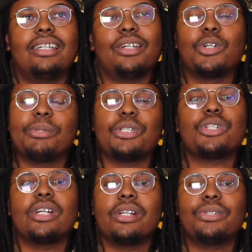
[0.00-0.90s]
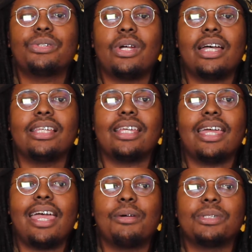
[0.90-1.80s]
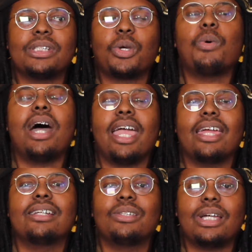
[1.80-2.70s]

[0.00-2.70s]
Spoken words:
I grew up in church, so I was in the choir,